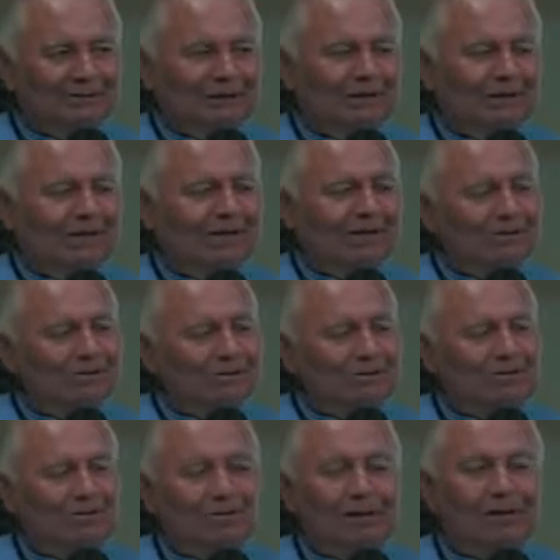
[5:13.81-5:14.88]
But in
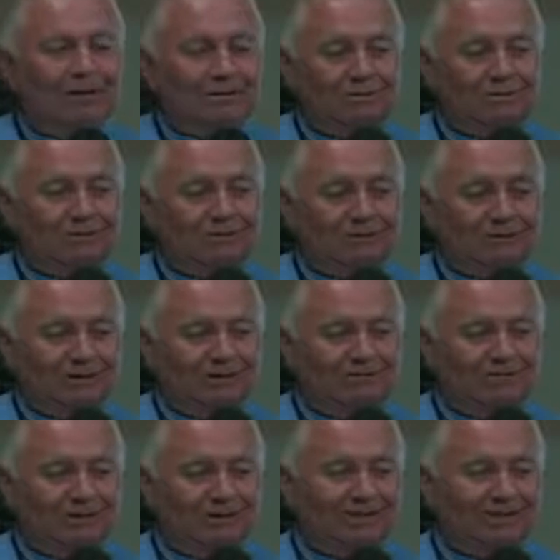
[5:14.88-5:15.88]
doing the medical research for